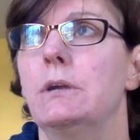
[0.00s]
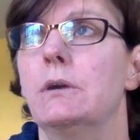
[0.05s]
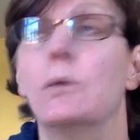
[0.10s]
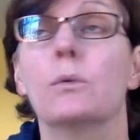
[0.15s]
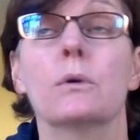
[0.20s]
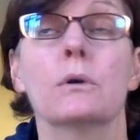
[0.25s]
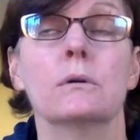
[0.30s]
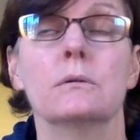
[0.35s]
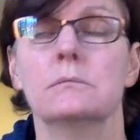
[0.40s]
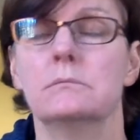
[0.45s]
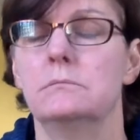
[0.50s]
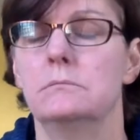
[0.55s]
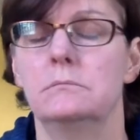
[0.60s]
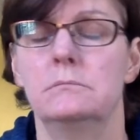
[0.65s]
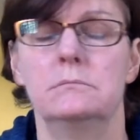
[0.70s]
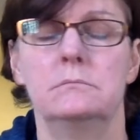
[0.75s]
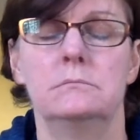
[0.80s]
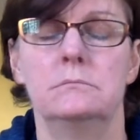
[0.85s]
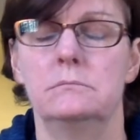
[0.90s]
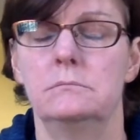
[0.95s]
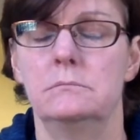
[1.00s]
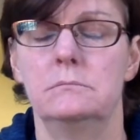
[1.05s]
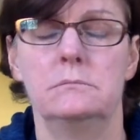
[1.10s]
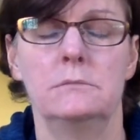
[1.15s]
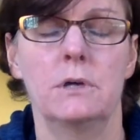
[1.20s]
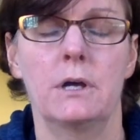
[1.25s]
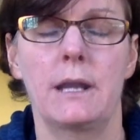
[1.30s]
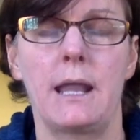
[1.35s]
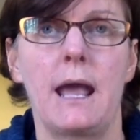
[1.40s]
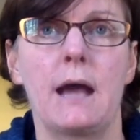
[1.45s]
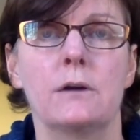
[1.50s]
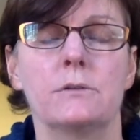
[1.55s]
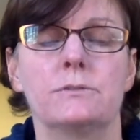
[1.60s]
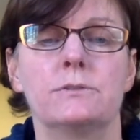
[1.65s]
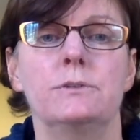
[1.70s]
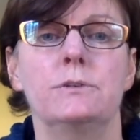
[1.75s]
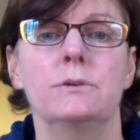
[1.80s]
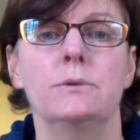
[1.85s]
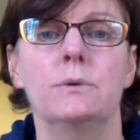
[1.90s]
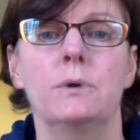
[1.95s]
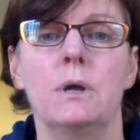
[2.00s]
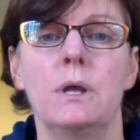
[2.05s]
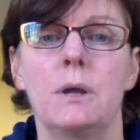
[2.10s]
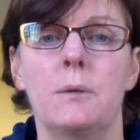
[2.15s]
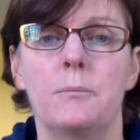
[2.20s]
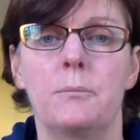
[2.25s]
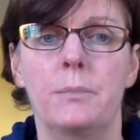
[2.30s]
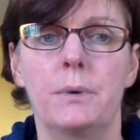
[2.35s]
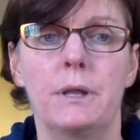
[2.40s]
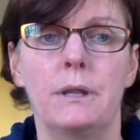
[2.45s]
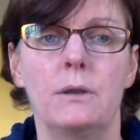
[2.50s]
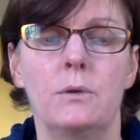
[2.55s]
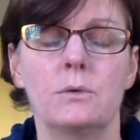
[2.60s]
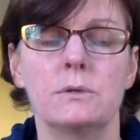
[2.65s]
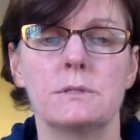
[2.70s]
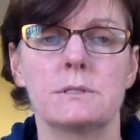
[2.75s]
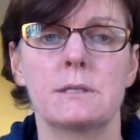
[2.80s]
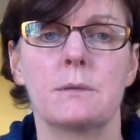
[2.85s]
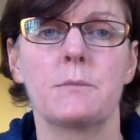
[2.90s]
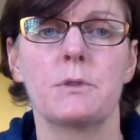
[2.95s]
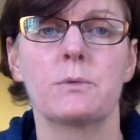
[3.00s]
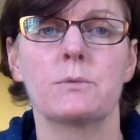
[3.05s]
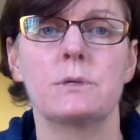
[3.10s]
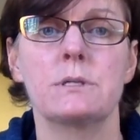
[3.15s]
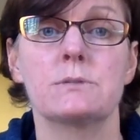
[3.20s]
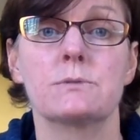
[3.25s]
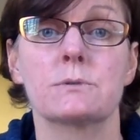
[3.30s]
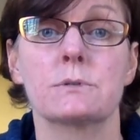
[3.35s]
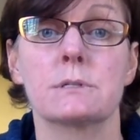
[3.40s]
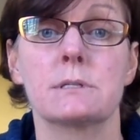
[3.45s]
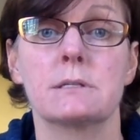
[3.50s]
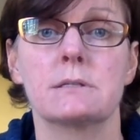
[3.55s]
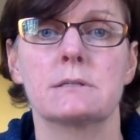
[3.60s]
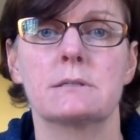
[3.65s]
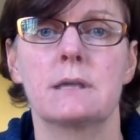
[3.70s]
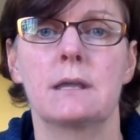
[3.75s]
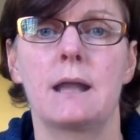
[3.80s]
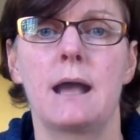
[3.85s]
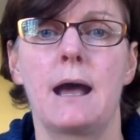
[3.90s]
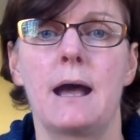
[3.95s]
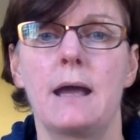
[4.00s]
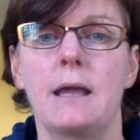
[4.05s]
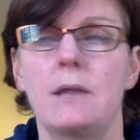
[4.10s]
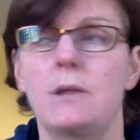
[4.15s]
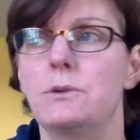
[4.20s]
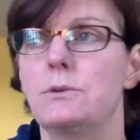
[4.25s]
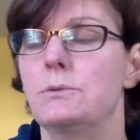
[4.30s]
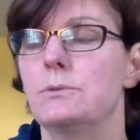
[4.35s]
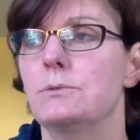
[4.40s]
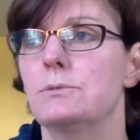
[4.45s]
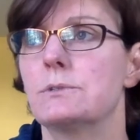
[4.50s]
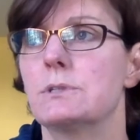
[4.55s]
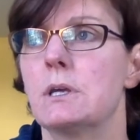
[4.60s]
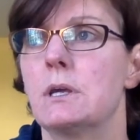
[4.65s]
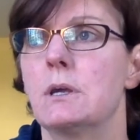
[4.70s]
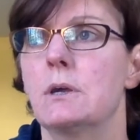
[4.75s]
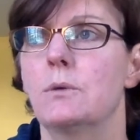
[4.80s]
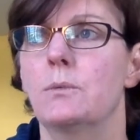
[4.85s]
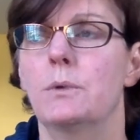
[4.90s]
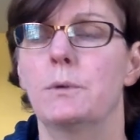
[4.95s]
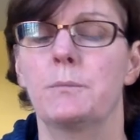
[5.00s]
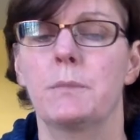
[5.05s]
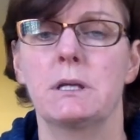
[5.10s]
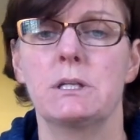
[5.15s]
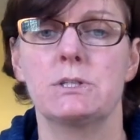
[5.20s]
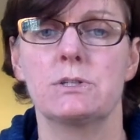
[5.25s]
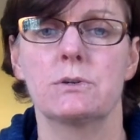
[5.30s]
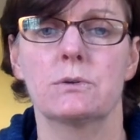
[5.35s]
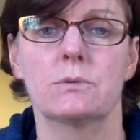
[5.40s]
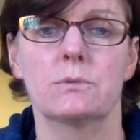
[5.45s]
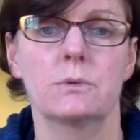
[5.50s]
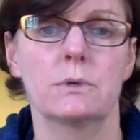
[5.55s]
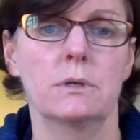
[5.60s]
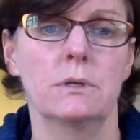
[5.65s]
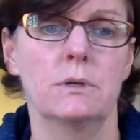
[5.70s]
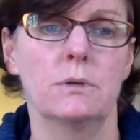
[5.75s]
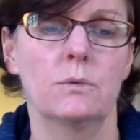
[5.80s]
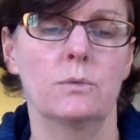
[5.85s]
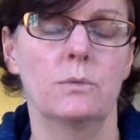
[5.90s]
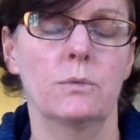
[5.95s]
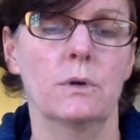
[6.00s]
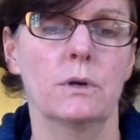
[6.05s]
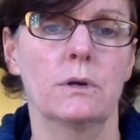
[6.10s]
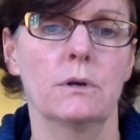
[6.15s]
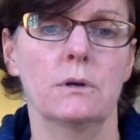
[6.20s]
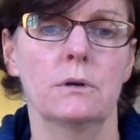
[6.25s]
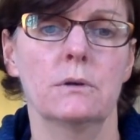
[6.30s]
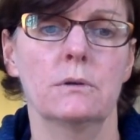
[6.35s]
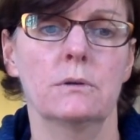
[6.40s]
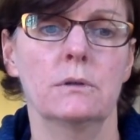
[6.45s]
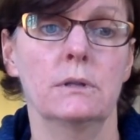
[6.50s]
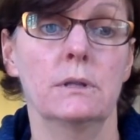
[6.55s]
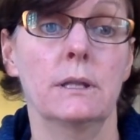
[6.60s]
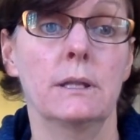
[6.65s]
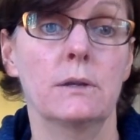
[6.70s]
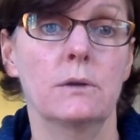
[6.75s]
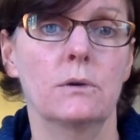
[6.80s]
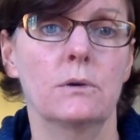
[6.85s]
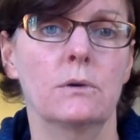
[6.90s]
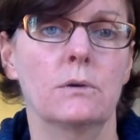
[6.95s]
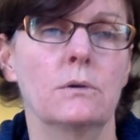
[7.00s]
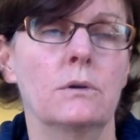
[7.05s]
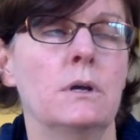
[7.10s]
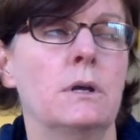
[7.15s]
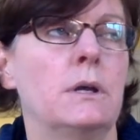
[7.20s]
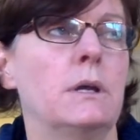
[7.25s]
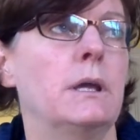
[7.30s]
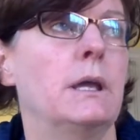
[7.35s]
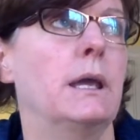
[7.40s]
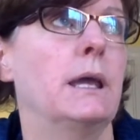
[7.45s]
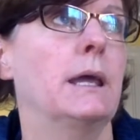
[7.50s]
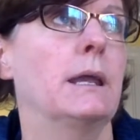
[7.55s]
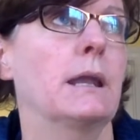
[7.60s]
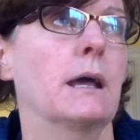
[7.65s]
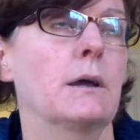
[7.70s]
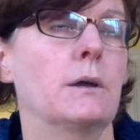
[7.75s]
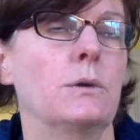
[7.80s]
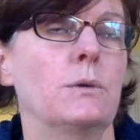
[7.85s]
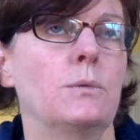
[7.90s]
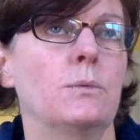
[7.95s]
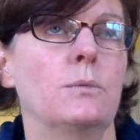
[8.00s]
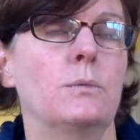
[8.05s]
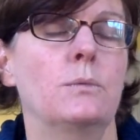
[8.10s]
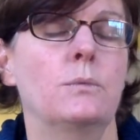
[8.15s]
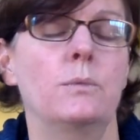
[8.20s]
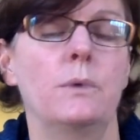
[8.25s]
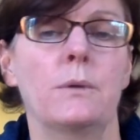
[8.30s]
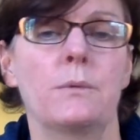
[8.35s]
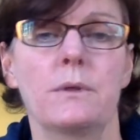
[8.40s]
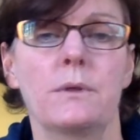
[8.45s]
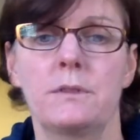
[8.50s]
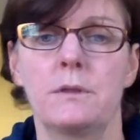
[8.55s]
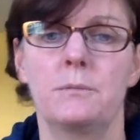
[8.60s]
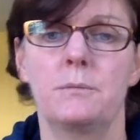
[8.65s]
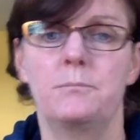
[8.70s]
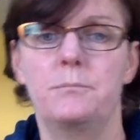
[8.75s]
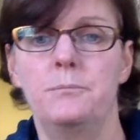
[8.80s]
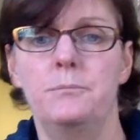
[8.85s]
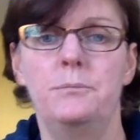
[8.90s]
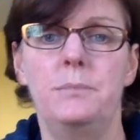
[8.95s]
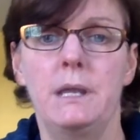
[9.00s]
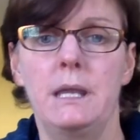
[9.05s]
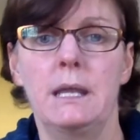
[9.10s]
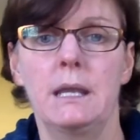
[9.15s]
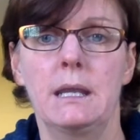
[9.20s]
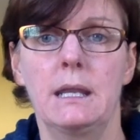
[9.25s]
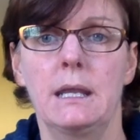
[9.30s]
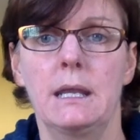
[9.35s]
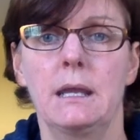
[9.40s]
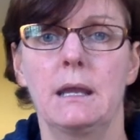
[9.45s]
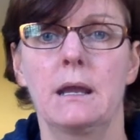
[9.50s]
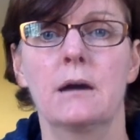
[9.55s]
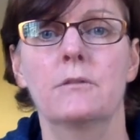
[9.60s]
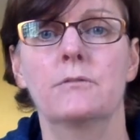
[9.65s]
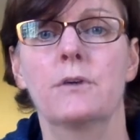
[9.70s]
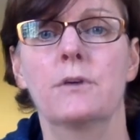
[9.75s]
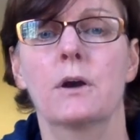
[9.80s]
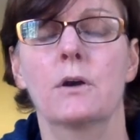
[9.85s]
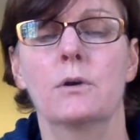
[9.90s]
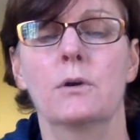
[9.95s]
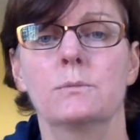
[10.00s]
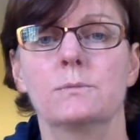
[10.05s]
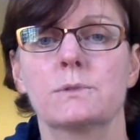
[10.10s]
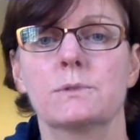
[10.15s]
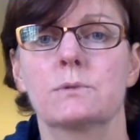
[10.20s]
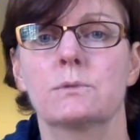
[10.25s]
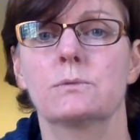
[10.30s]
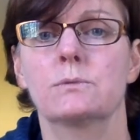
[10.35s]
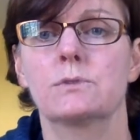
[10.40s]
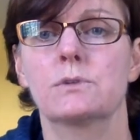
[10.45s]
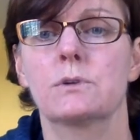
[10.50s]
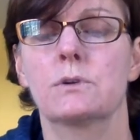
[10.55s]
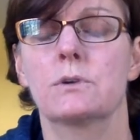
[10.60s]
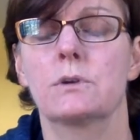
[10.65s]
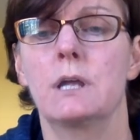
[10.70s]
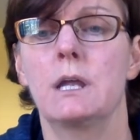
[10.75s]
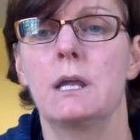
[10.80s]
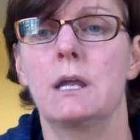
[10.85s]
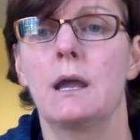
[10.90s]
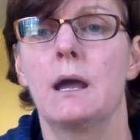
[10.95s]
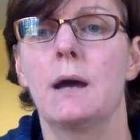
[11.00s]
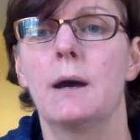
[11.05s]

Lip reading: or not how to, but some of the resources that I used when my children were little and we were at the beginning of our homeschool journey.